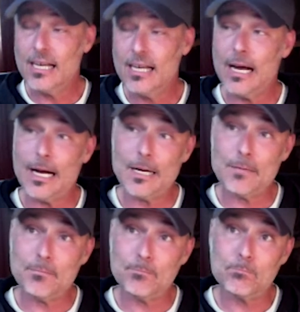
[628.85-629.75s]

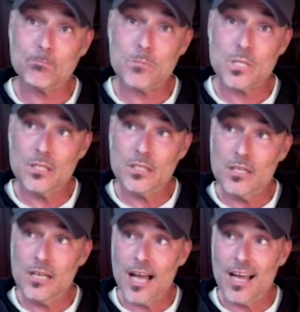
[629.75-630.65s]
As
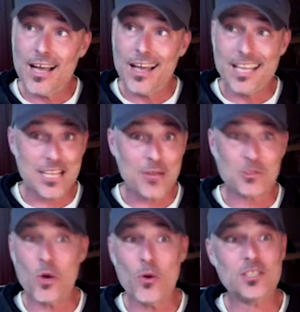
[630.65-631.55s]
I was
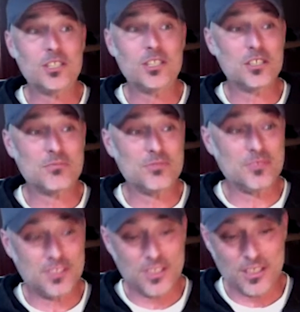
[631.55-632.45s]
going to
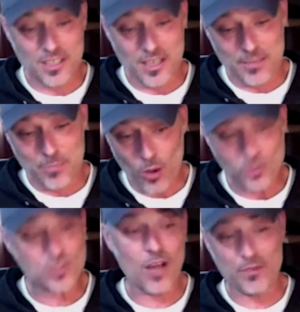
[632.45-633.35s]
the
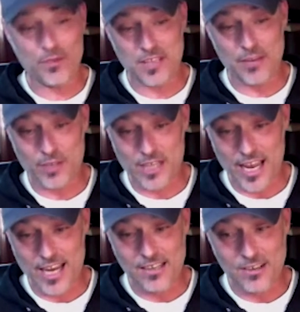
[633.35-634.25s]
post office every
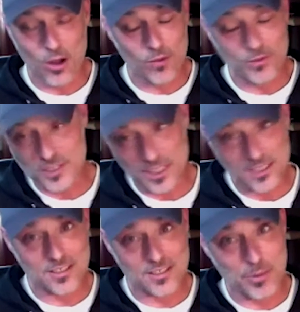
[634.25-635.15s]
day, all of a
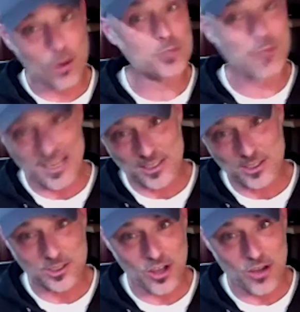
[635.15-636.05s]
sudden the
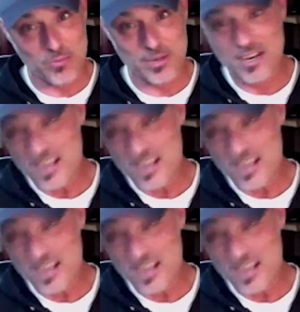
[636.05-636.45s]
postmaster saw me